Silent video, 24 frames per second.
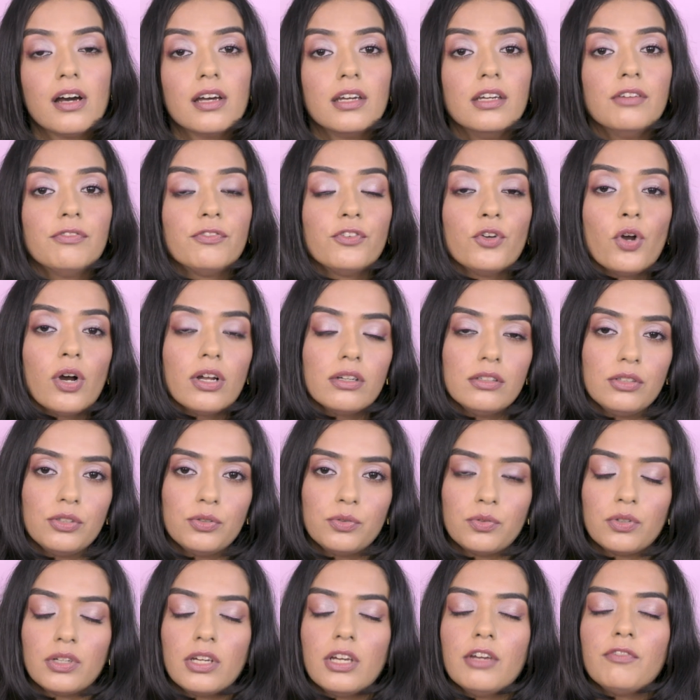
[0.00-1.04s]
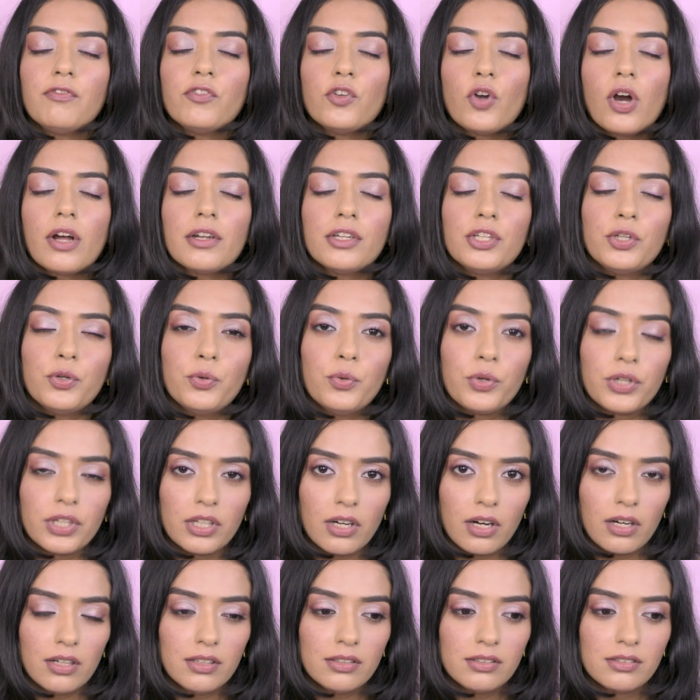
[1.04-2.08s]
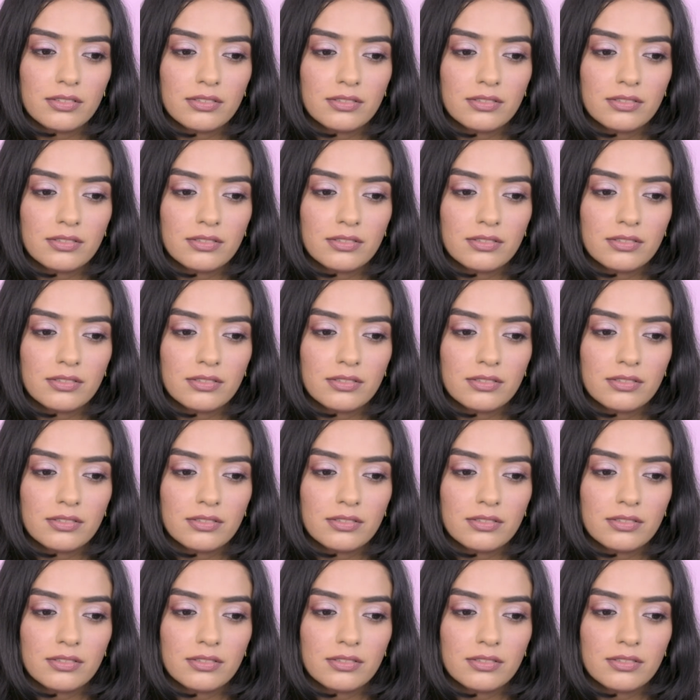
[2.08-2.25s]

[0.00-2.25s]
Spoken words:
If you are new here,